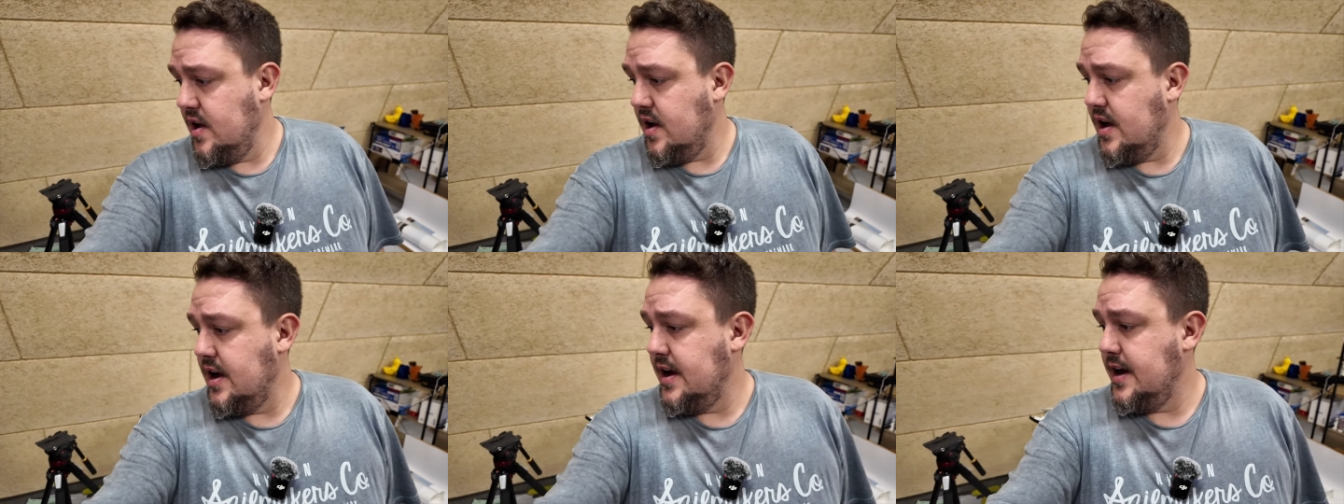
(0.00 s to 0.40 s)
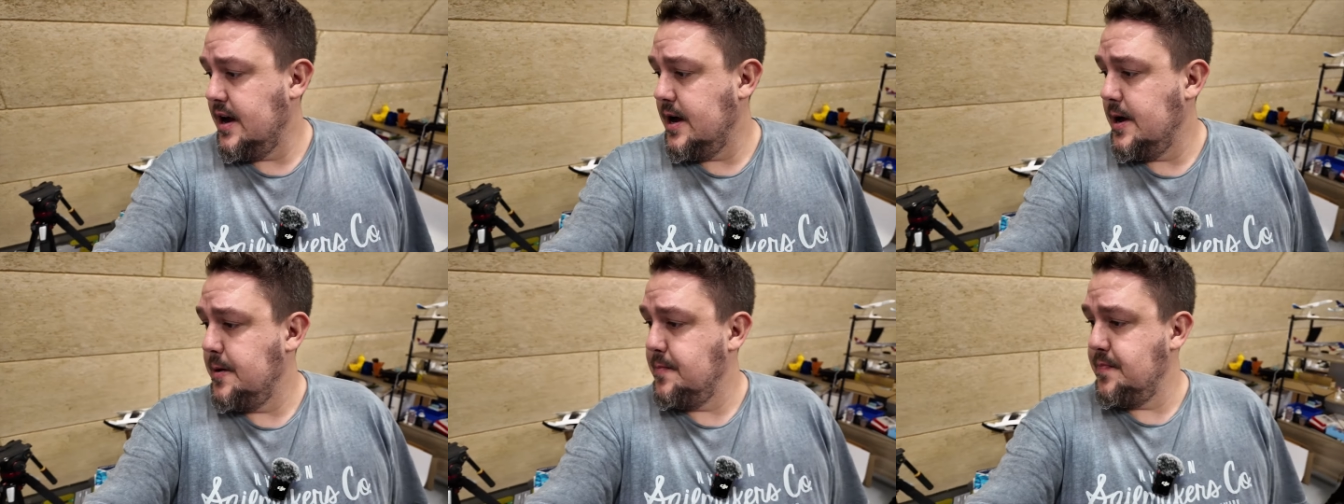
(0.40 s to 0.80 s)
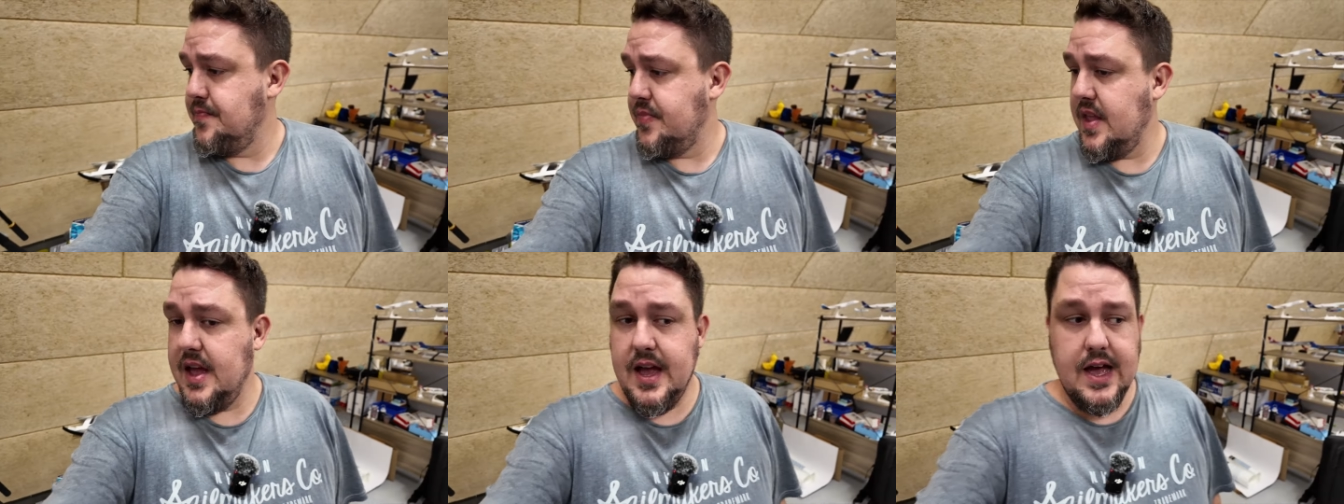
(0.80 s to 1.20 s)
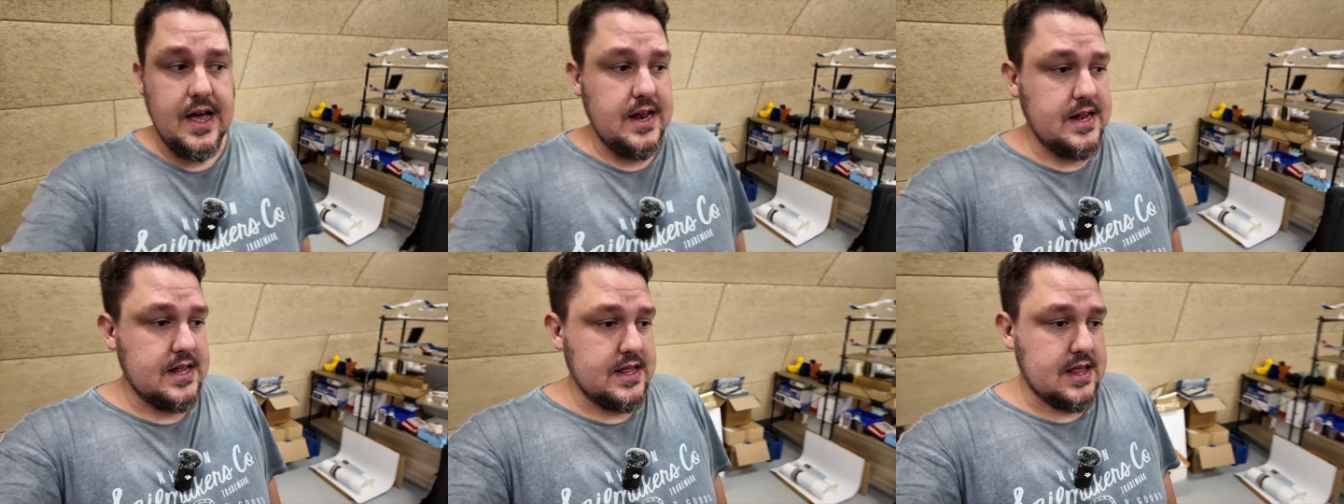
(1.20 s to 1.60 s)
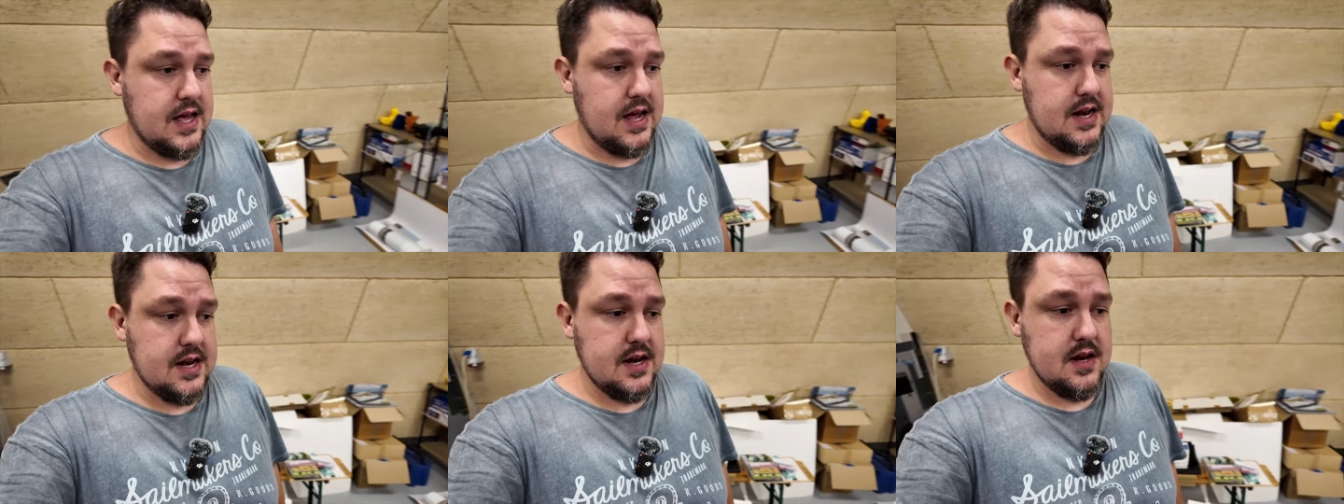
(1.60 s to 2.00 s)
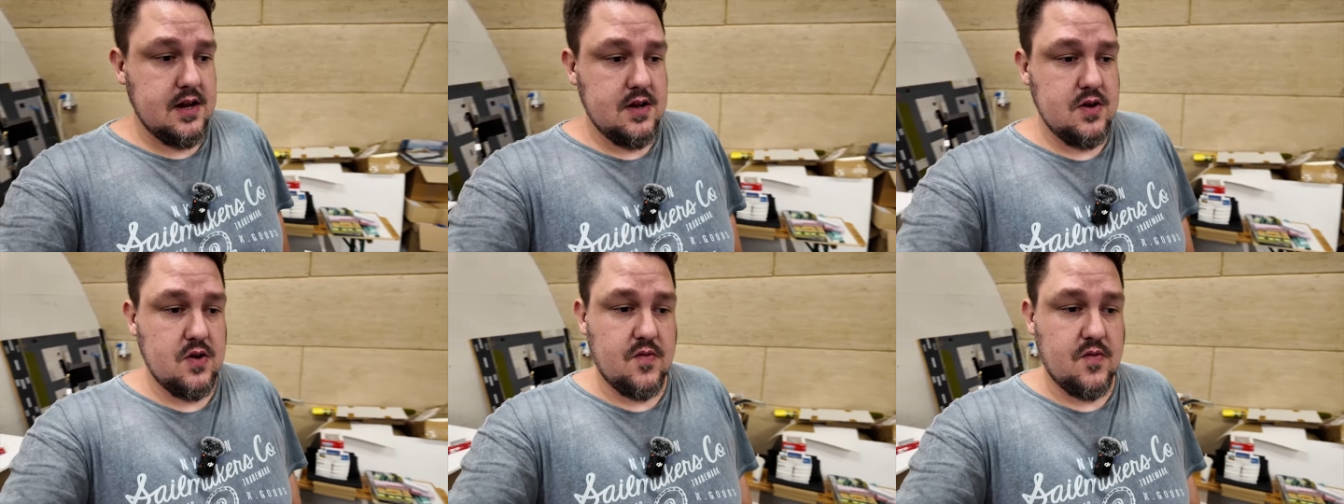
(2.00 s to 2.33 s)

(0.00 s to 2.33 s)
Um, and then,